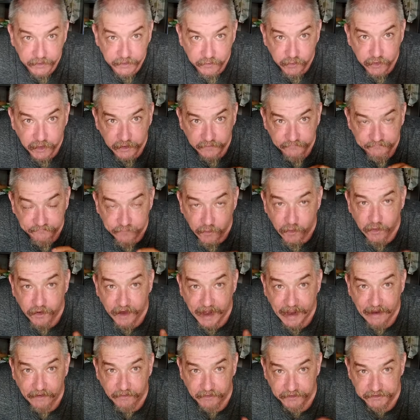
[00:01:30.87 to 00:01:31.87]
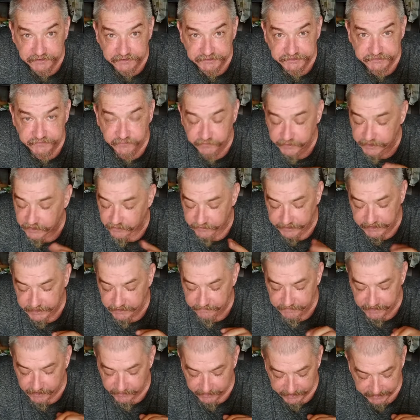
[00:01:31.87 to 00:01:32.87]
work 4 hours. We don't get a
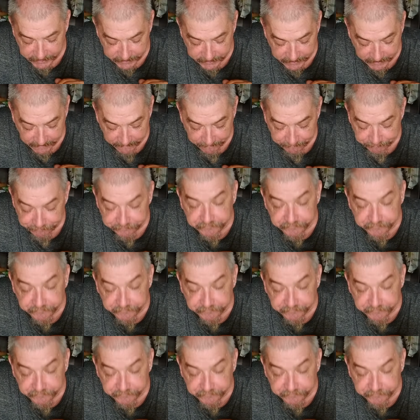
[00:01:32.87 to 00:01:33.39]
merienda.